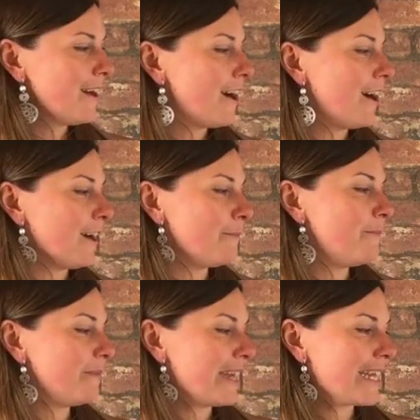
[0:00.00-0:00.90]

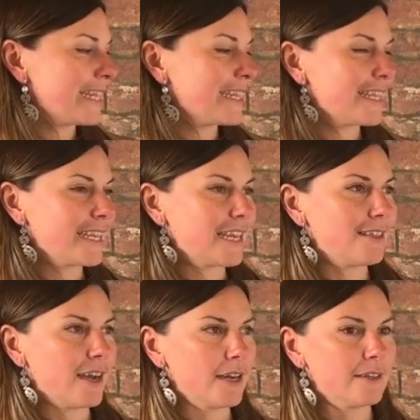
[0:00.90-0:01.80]
um, and,
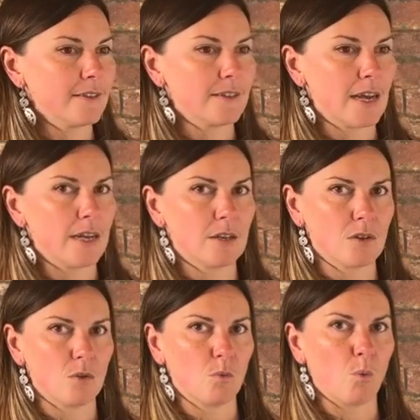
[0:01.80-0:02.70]
and that is that
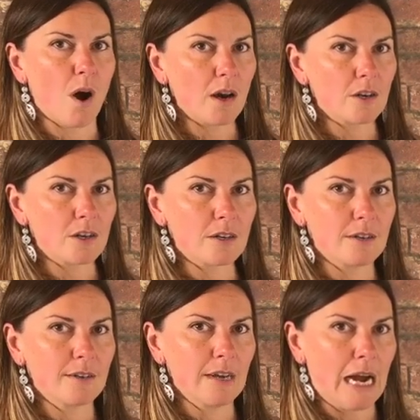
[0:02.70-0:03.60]
water
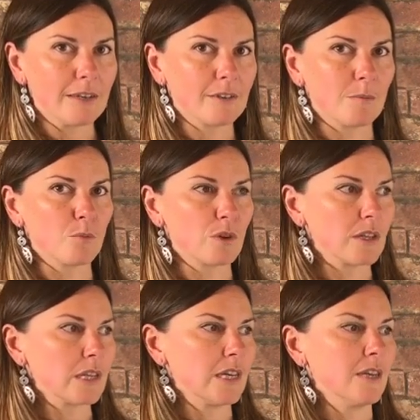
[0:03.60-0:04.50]
has some
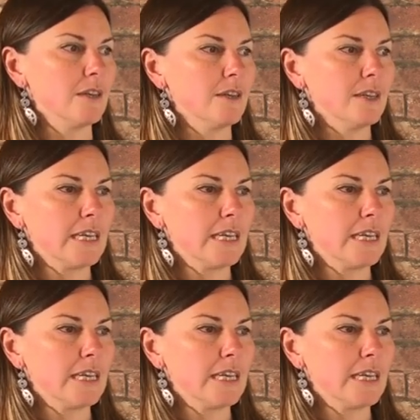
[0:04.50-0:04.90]
really